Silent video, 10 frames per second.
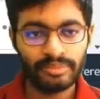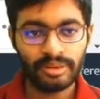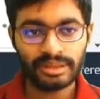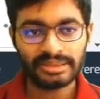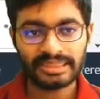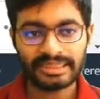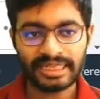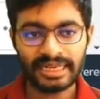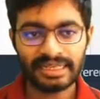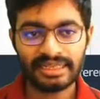Policy is
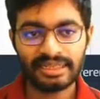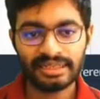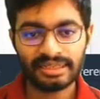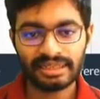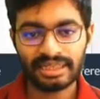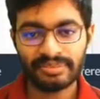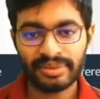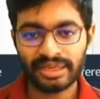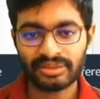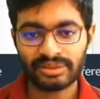created. Get
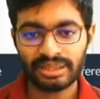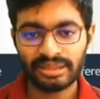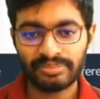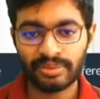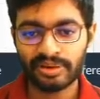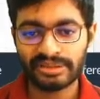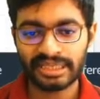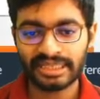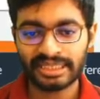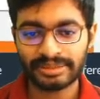back to the policy
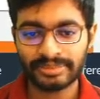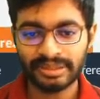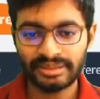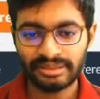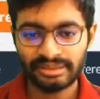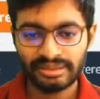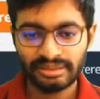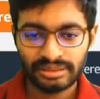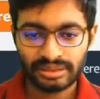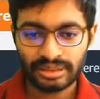attachment.
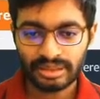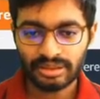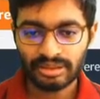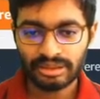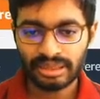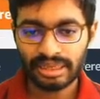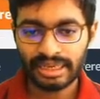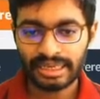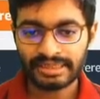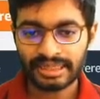So click on
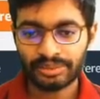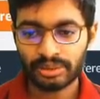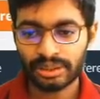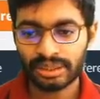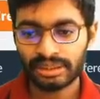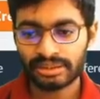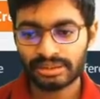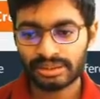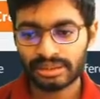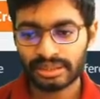R A S I O T,
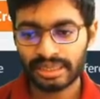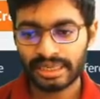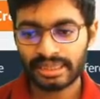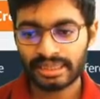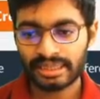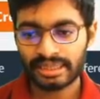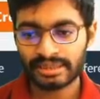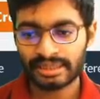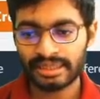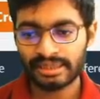create a
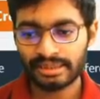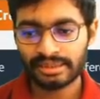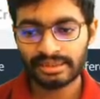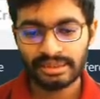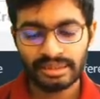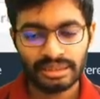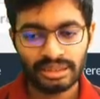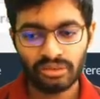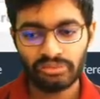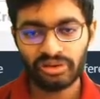thing.
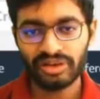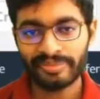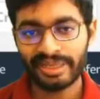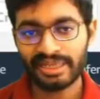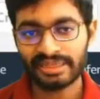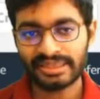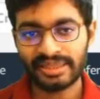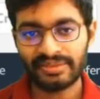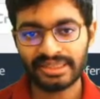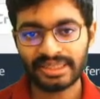Now we will be
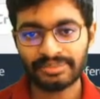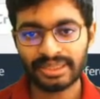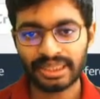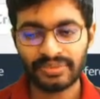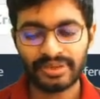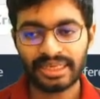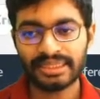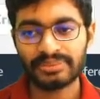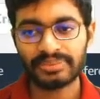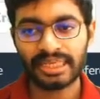receiving some
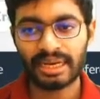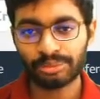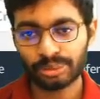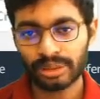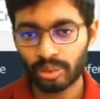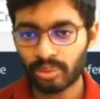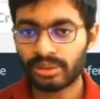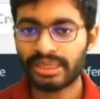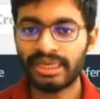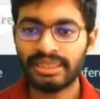certificates. We have to
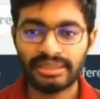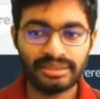download that.